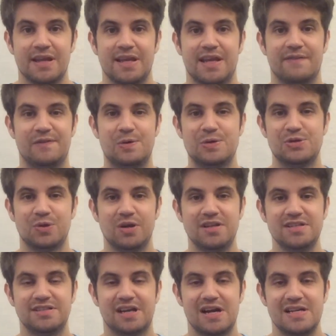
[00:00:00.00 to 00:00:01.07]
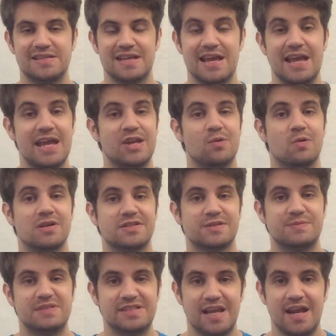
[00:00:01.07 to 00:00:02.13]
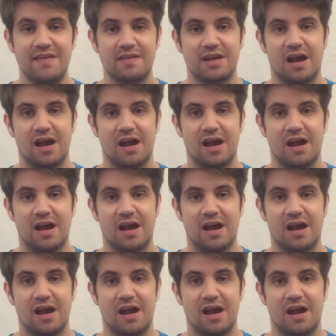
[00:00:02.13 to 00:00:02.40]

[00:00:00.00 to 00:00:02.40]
If you enjoy this content and you want some say in